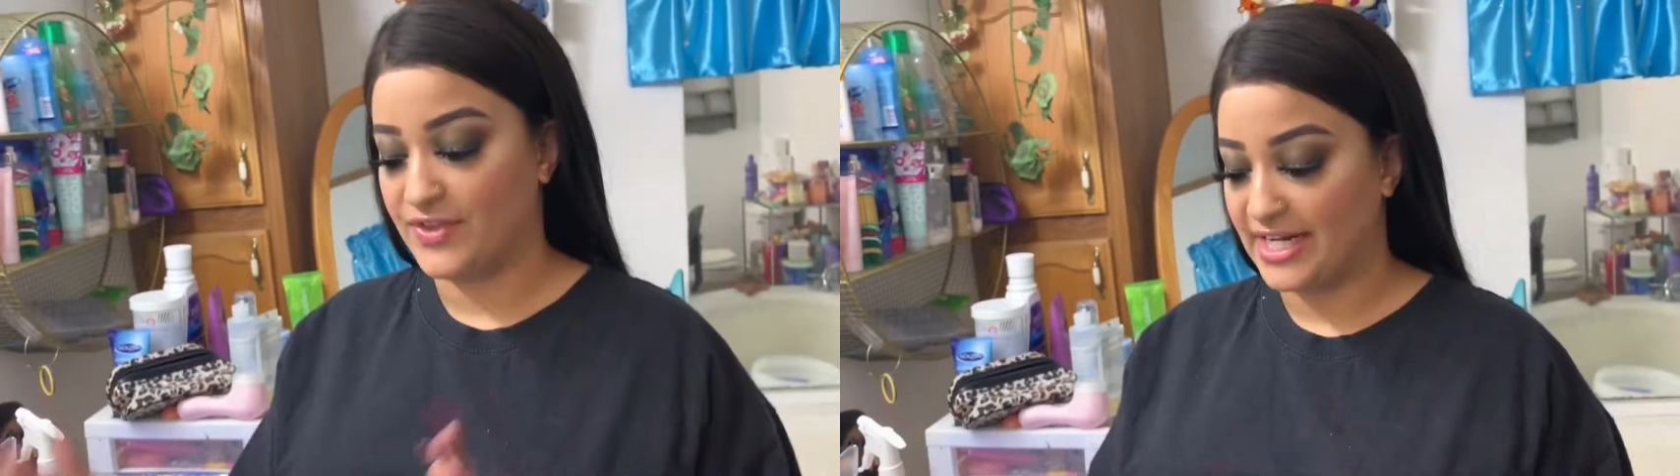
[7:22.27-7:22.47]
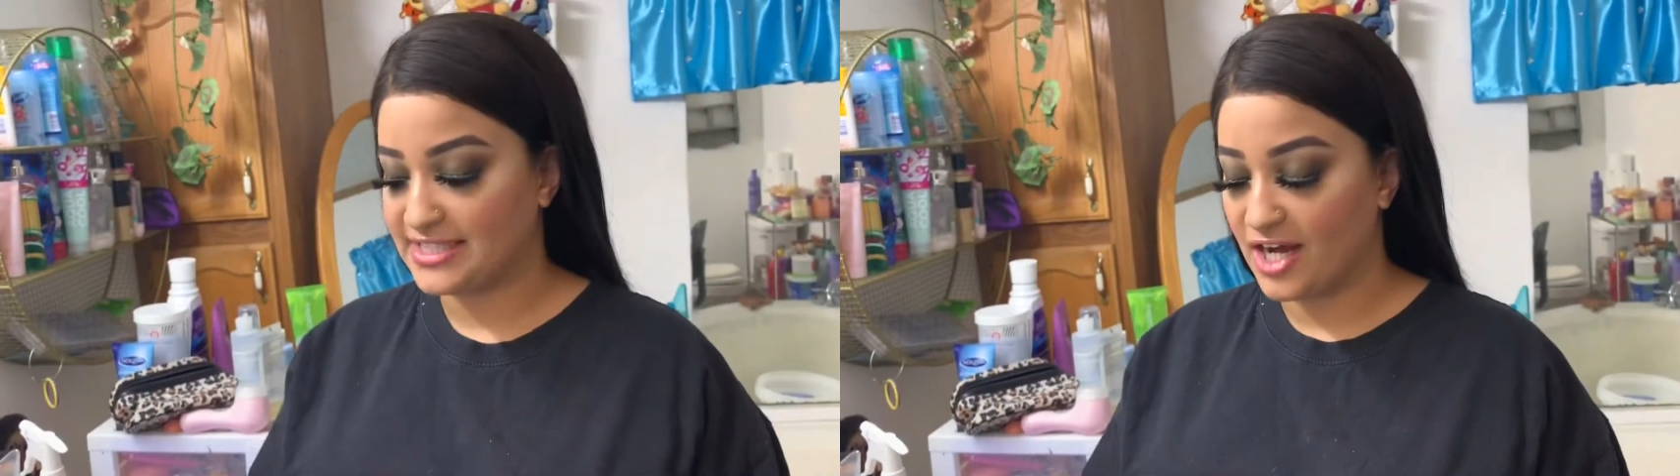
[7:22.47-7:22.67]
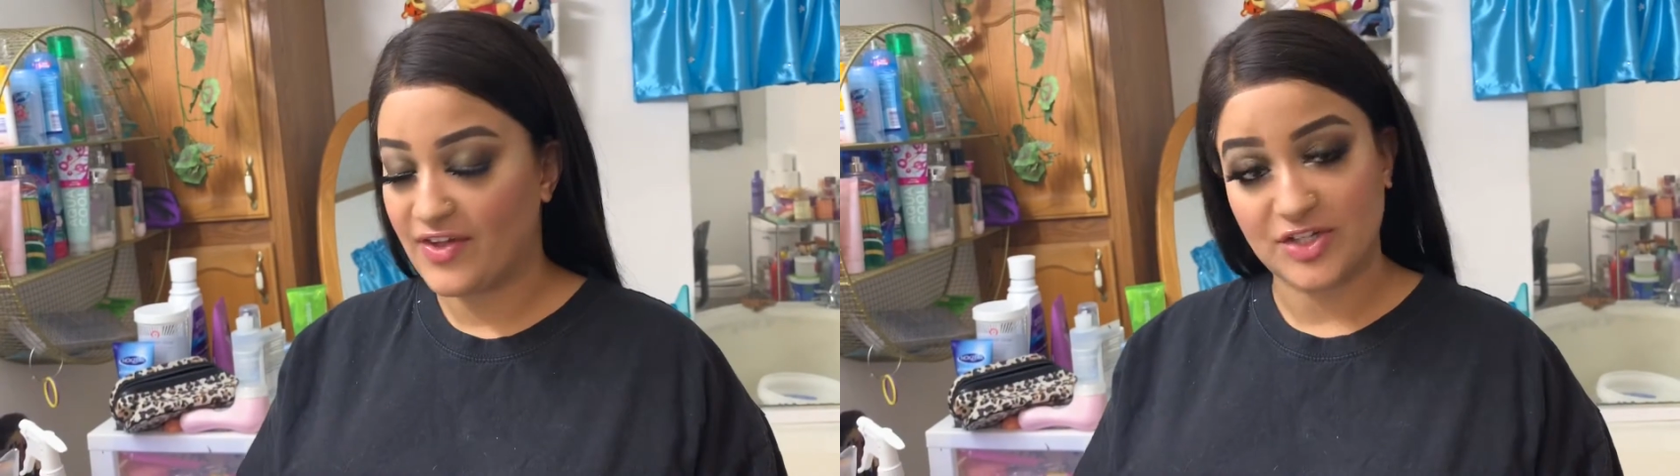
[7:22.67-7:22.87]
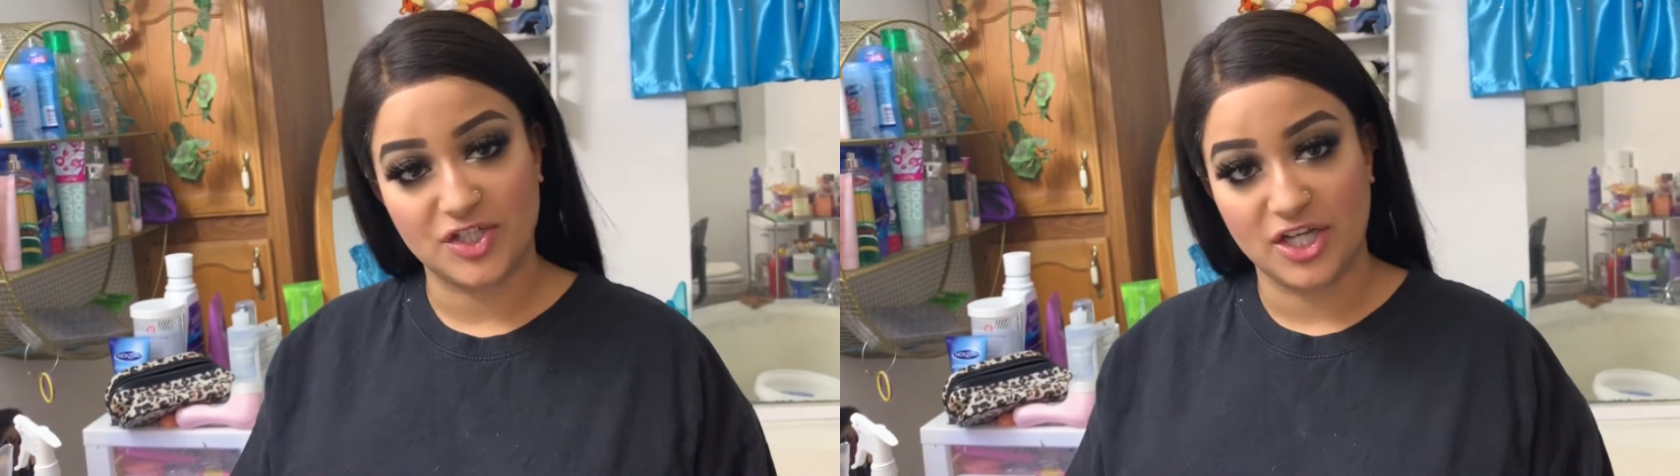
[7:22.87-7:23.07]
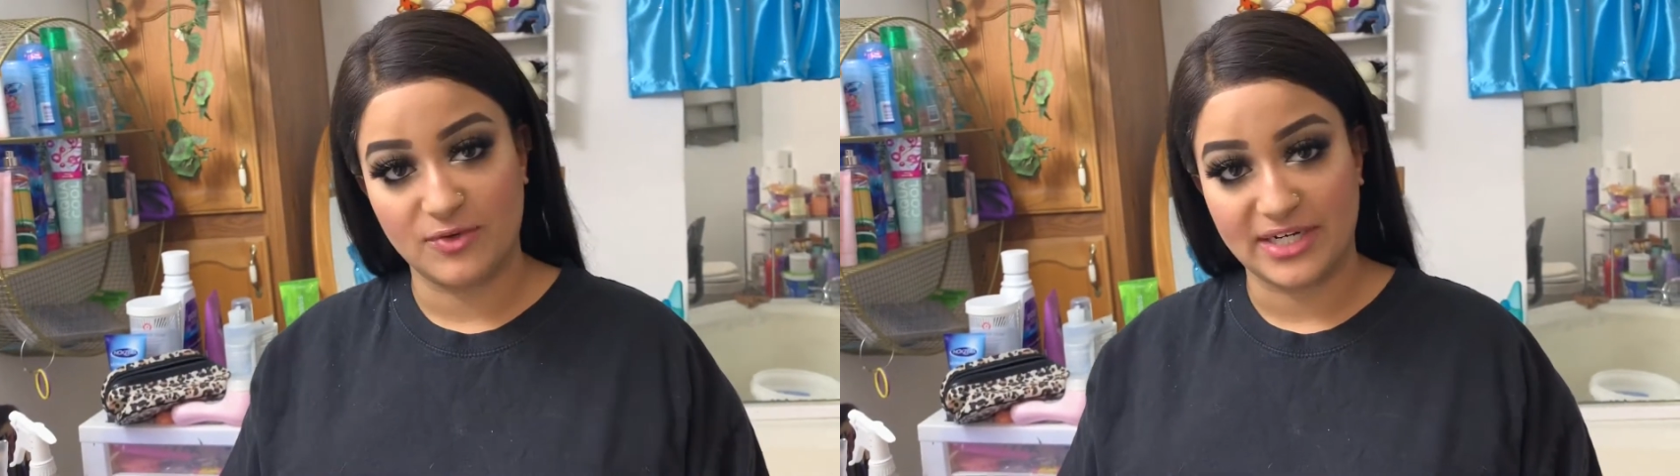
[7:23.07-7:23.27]
That's how that
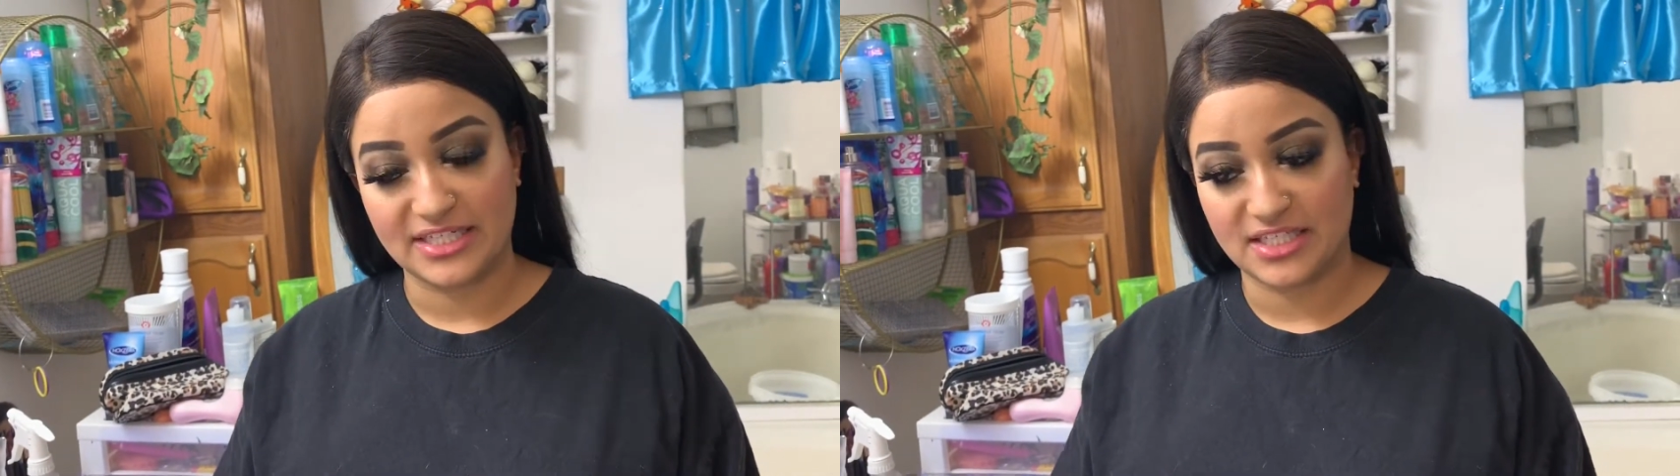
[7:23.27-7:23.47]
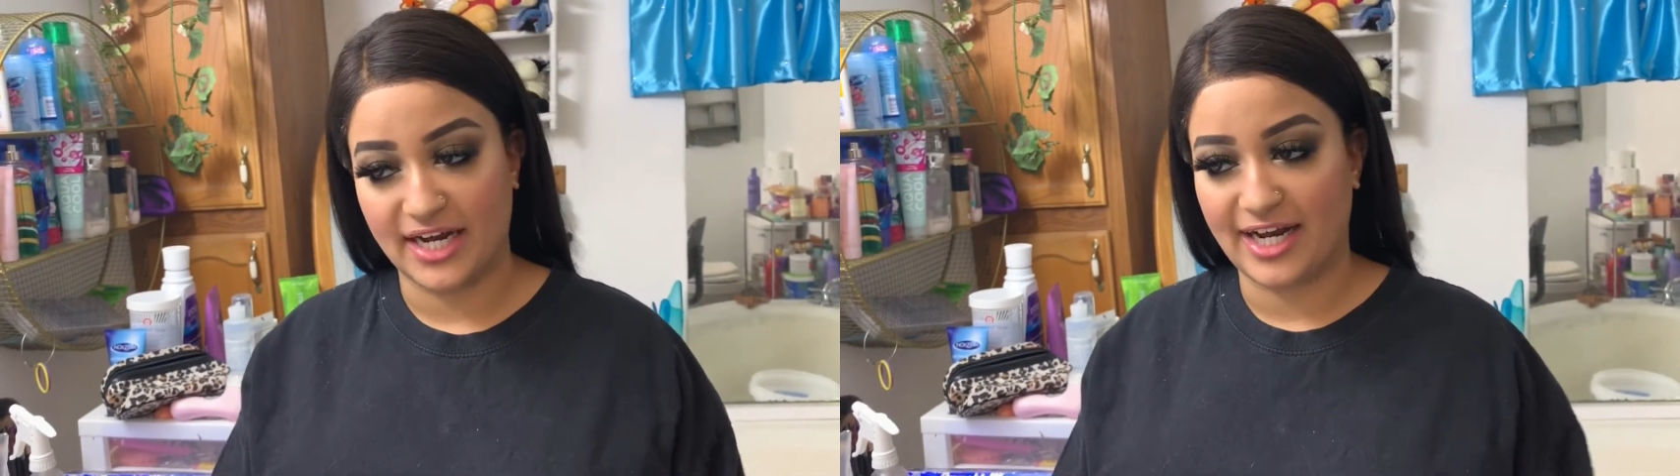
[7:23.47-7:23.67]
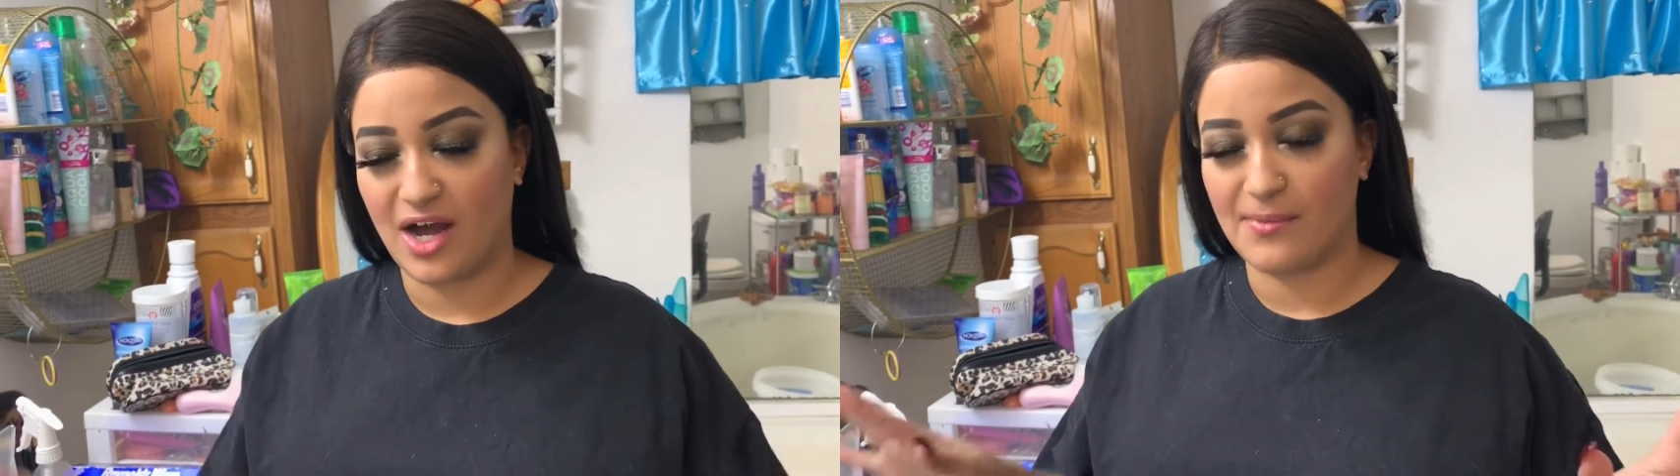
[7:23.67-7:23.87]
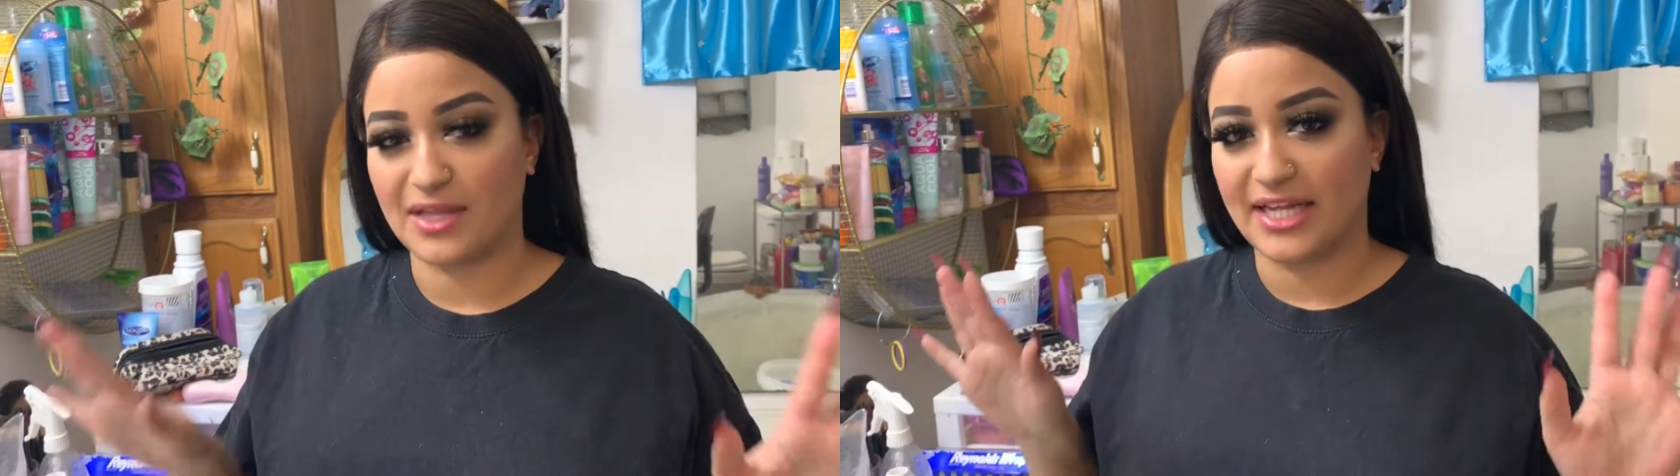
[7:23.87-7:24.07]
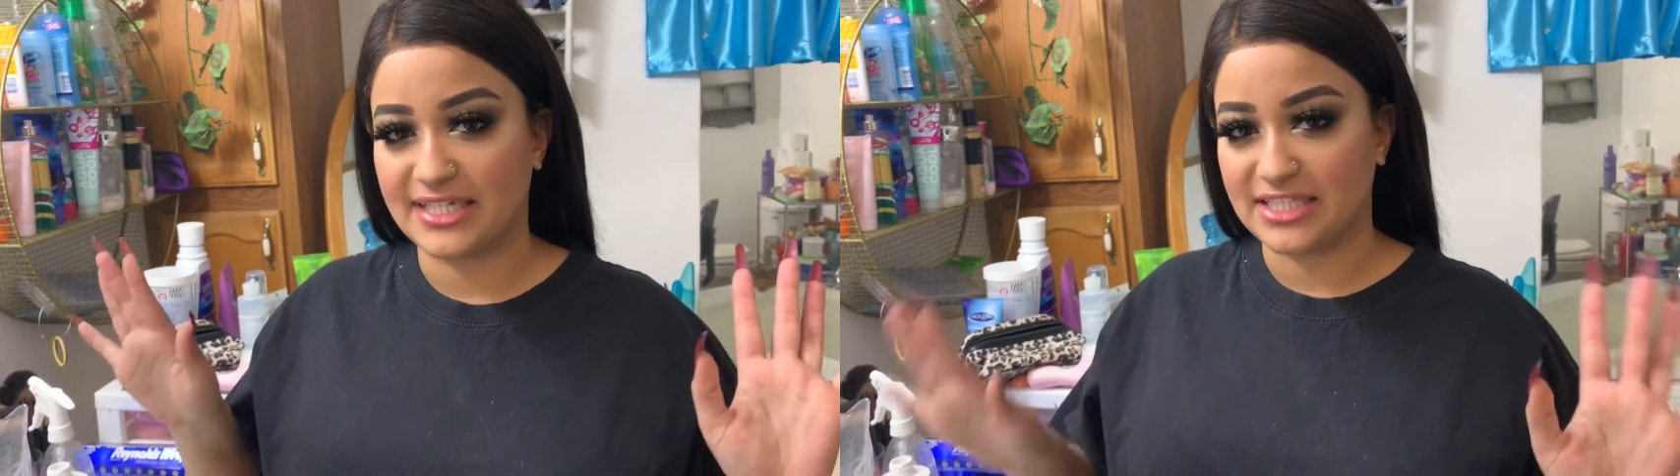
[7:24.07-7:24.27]
should look when it's done. Now I'm
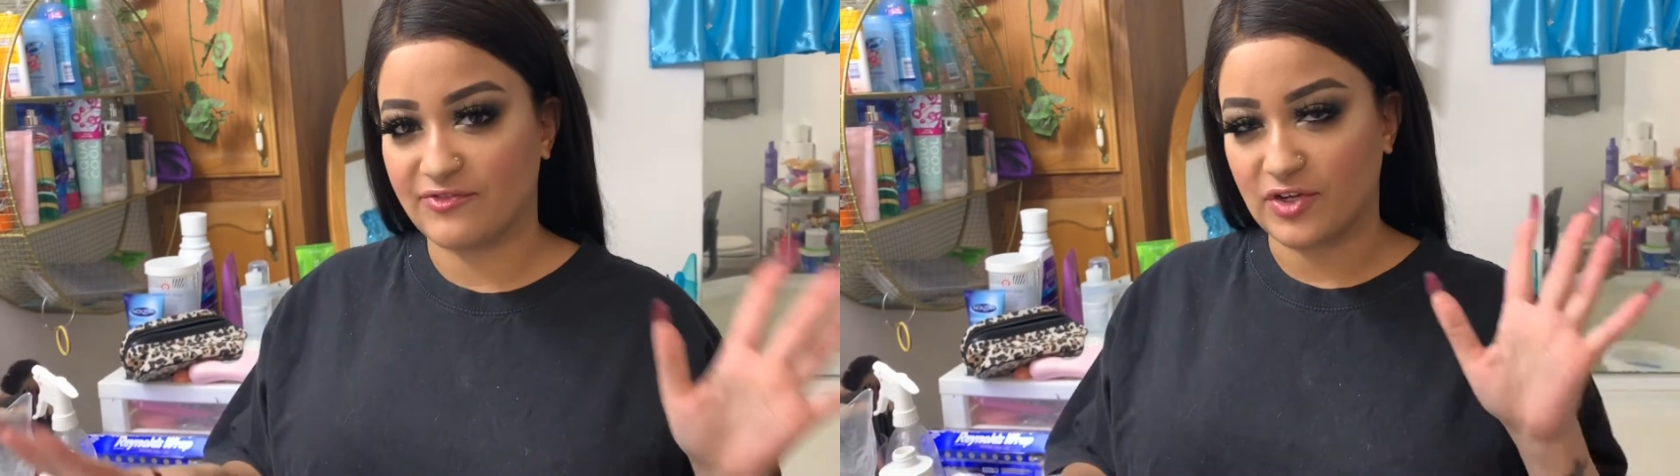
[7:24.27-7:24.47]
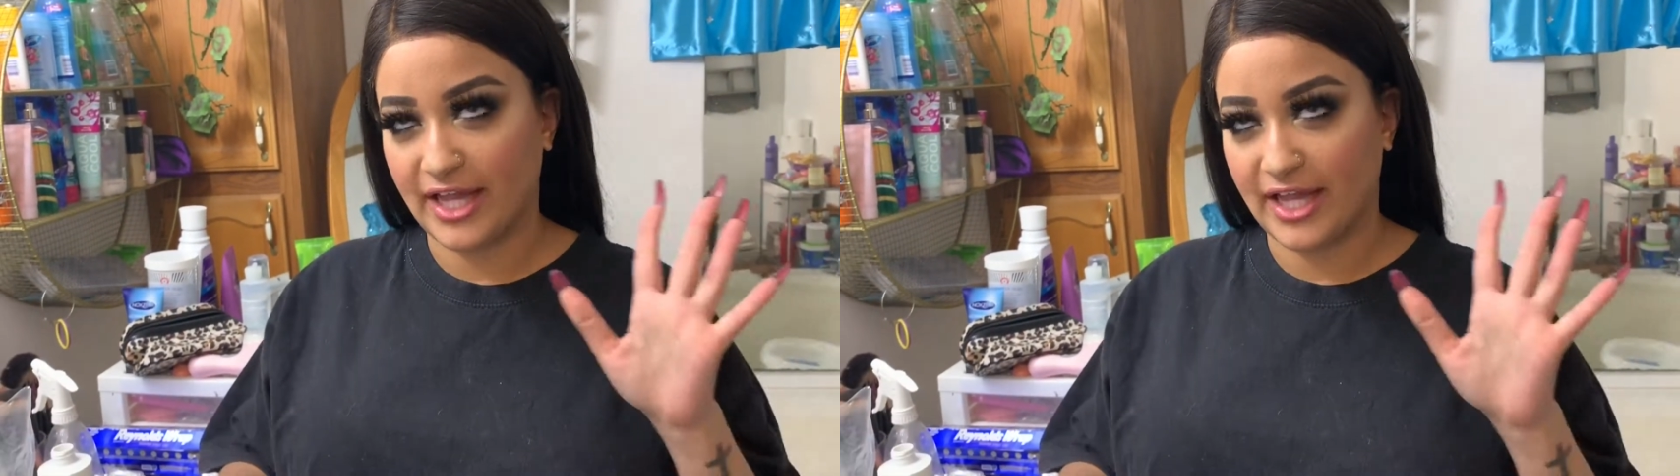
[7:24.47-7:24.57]
gonna let it sit for